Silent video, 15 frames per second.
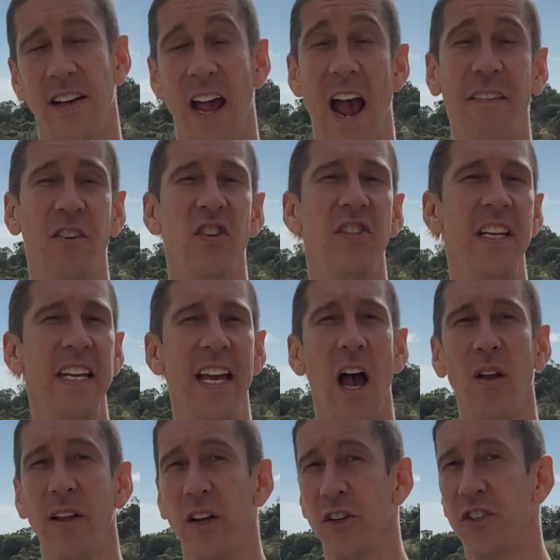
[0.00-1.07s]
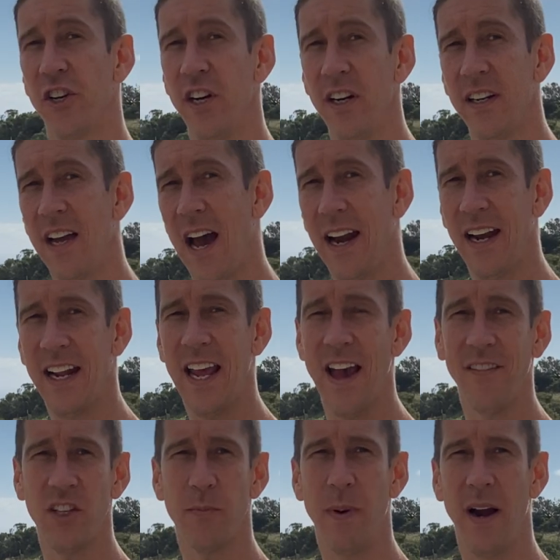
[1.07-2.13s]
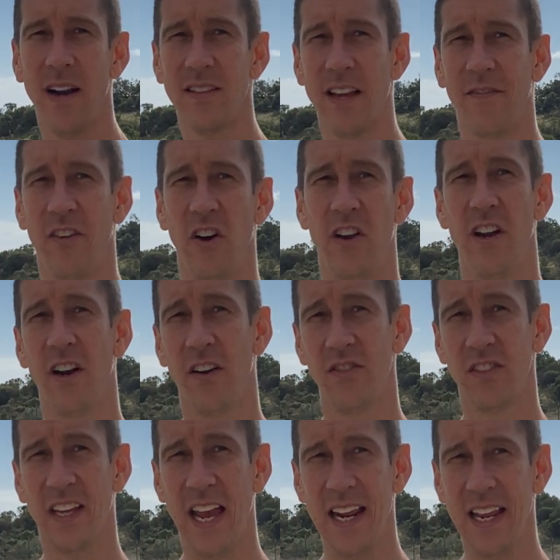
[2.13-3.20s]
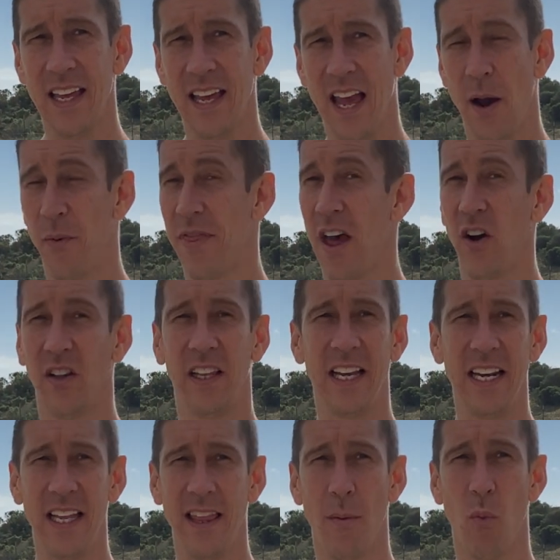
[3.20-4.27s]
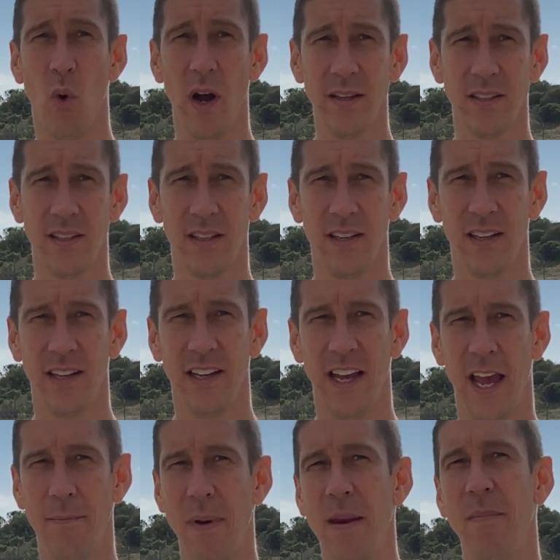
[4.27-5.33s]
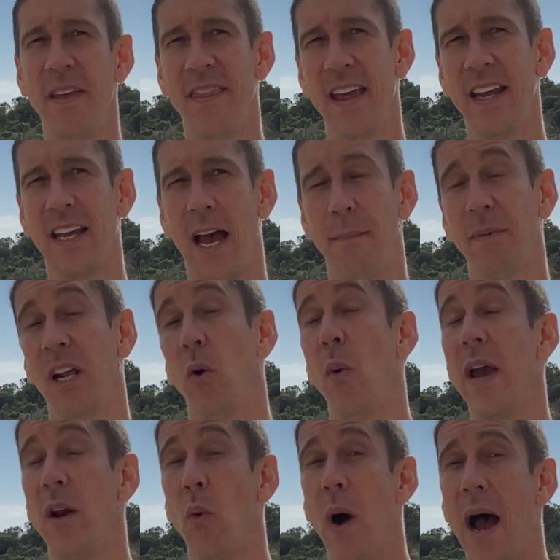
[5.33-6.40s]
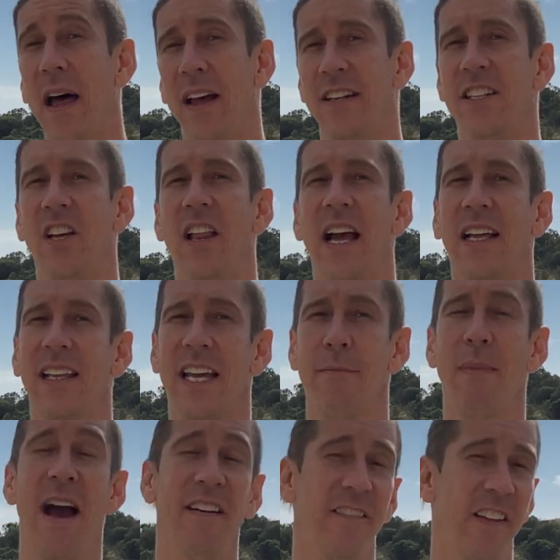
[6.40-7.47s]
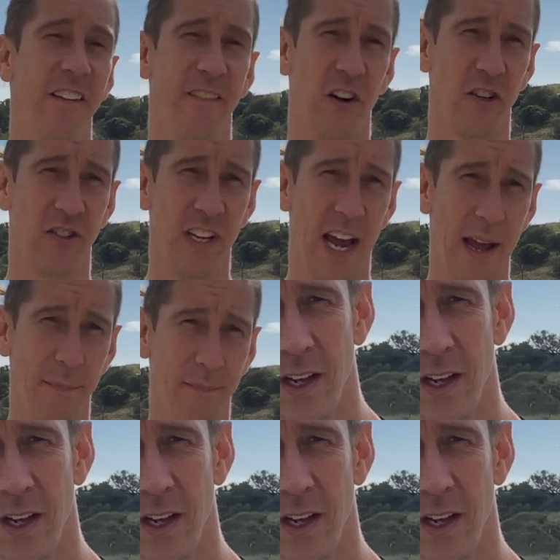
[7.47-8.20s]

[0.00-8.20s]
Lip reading: After seeing how little dirt got into Gavin's bearings after a year of skating and without cleaning them once, it made me think I'm going to wait a while until I clean mine for the first time.